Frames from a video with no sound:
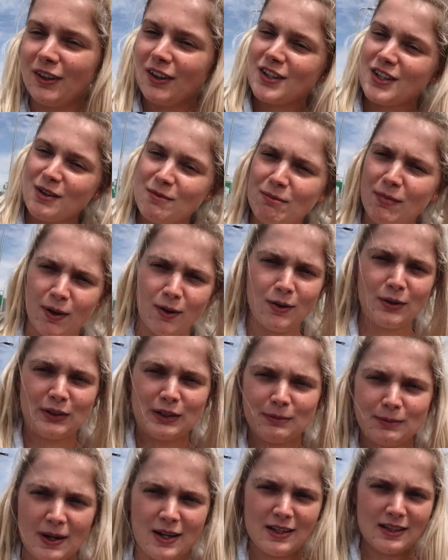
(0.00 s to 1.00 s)
gonna jump back on
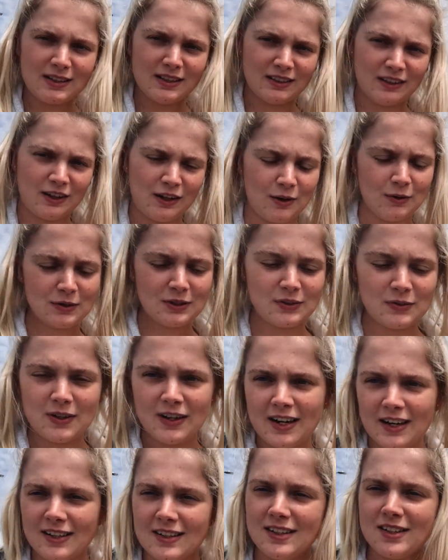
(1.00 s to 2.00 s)
the bus and go on to our
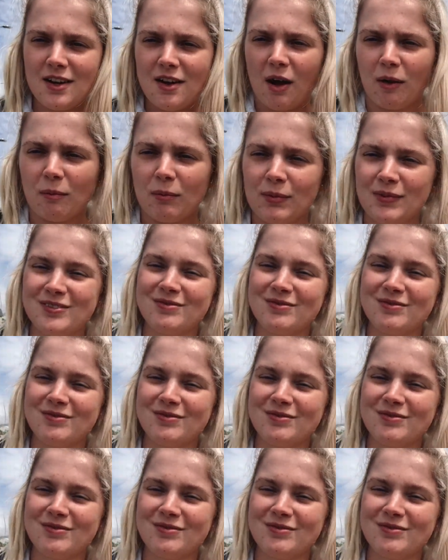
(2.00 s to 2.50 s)
next stop.